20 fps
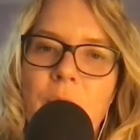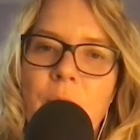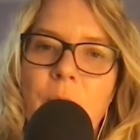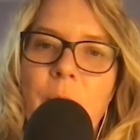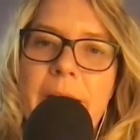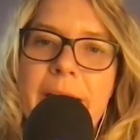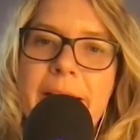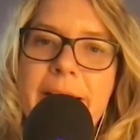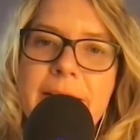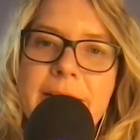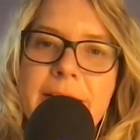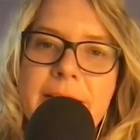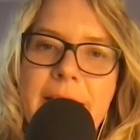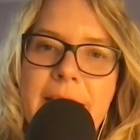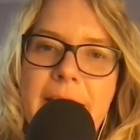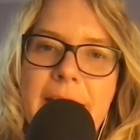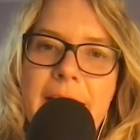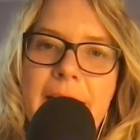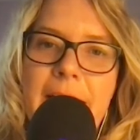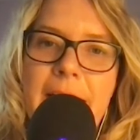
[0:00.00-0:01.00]
ways
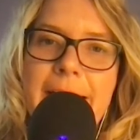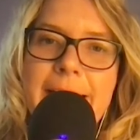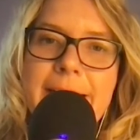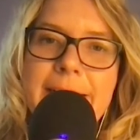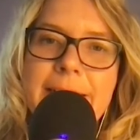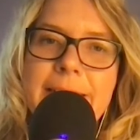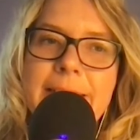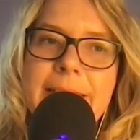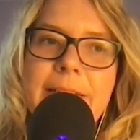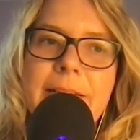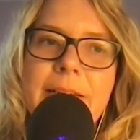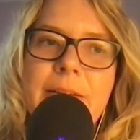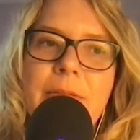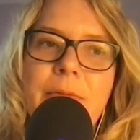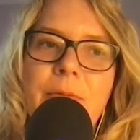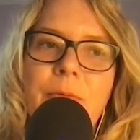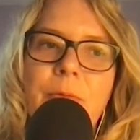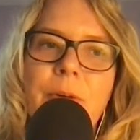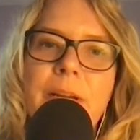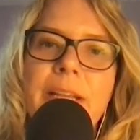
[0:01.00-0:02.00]
that I didn't
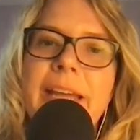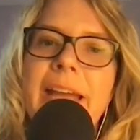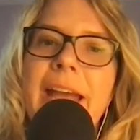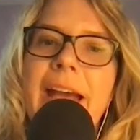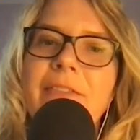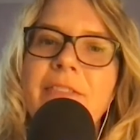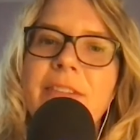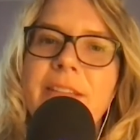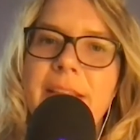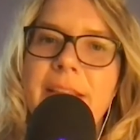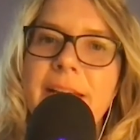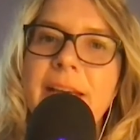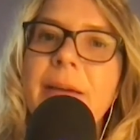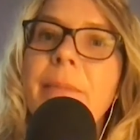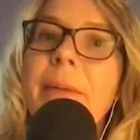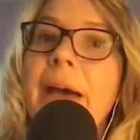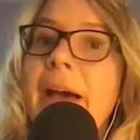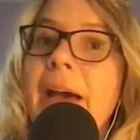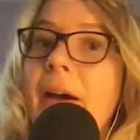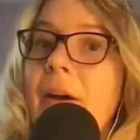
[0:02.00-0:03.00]
really have to think
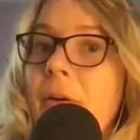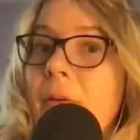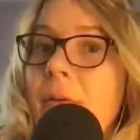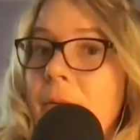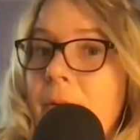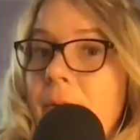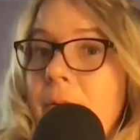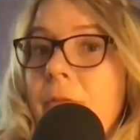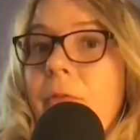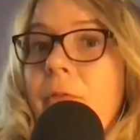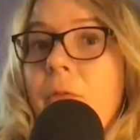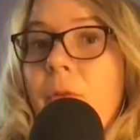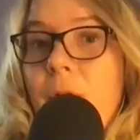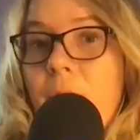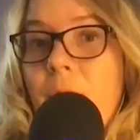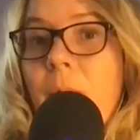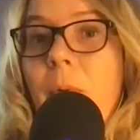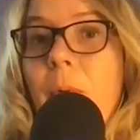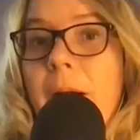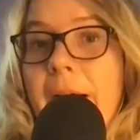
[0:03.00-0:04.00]
about for
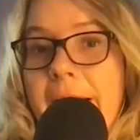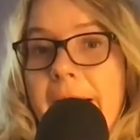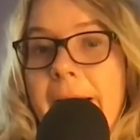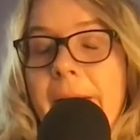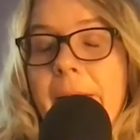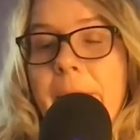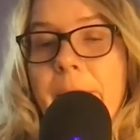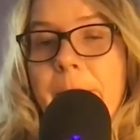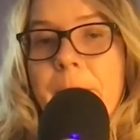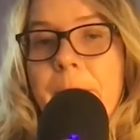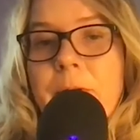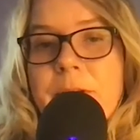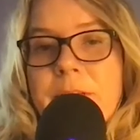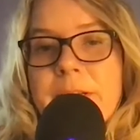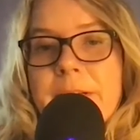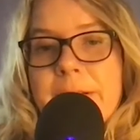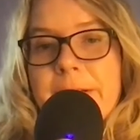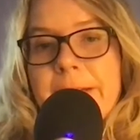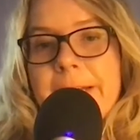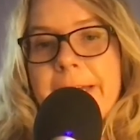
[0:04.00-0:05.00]
a while
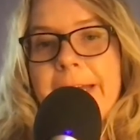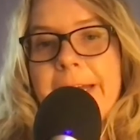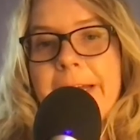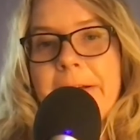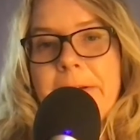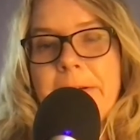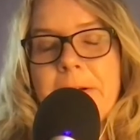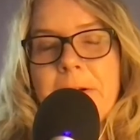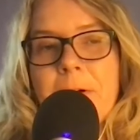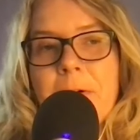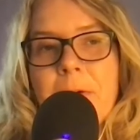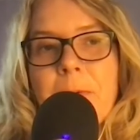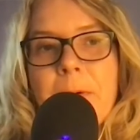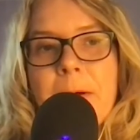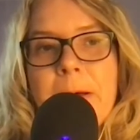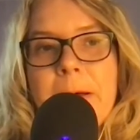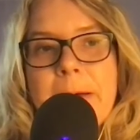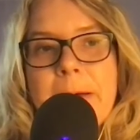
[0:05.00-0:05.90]
personally, what